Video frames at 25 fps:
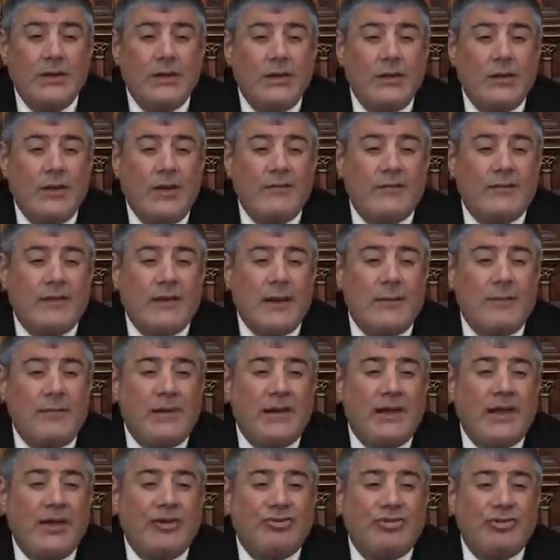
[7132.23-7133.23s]
You have an
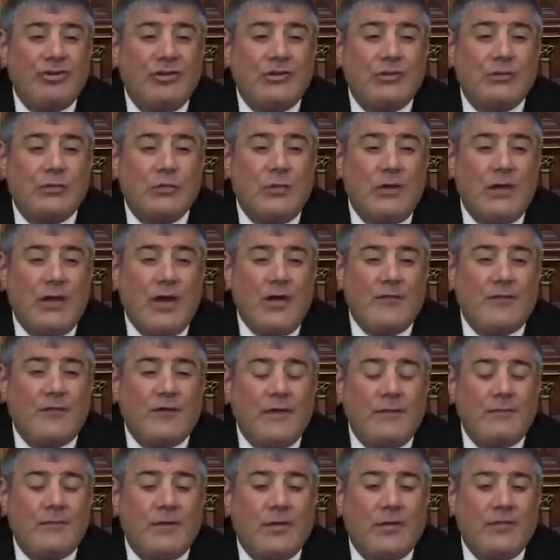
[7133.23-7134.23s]
obligation to love
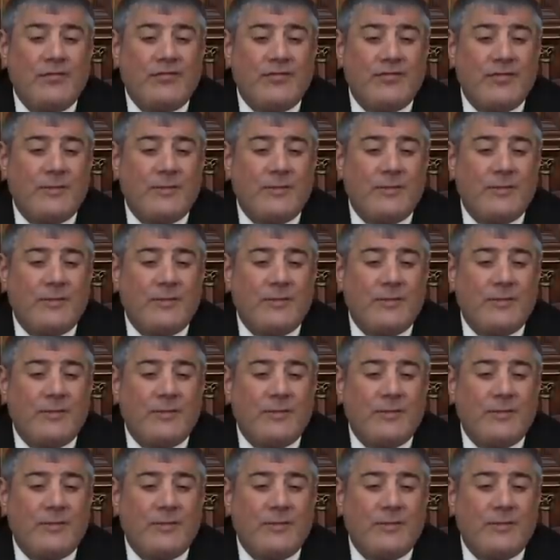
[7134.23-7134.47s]
him because